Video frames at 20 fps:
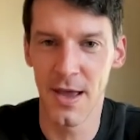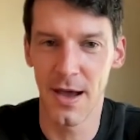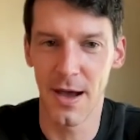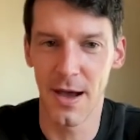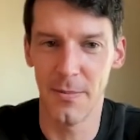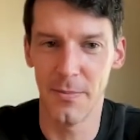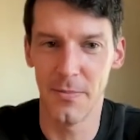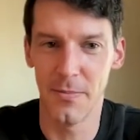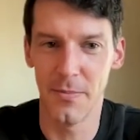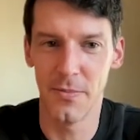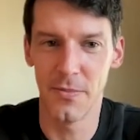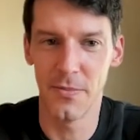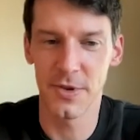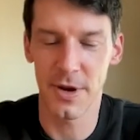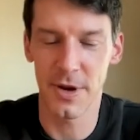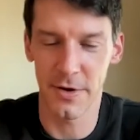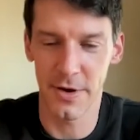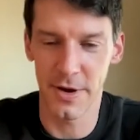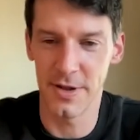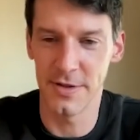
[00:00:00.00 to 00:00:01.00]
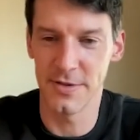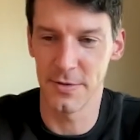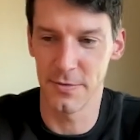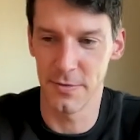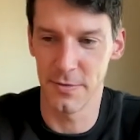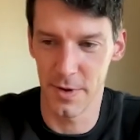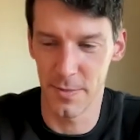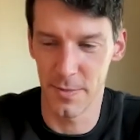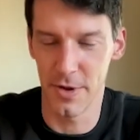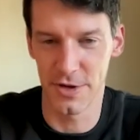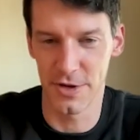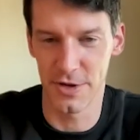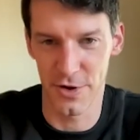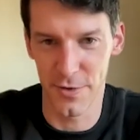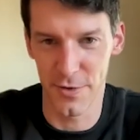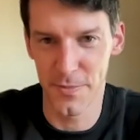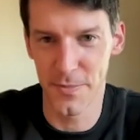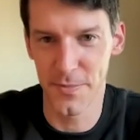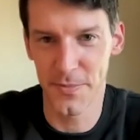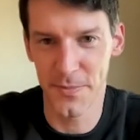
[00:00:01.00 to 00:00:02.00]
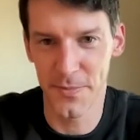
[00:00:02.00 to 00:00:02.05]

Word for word: Um, Teri, it's a real pleasure.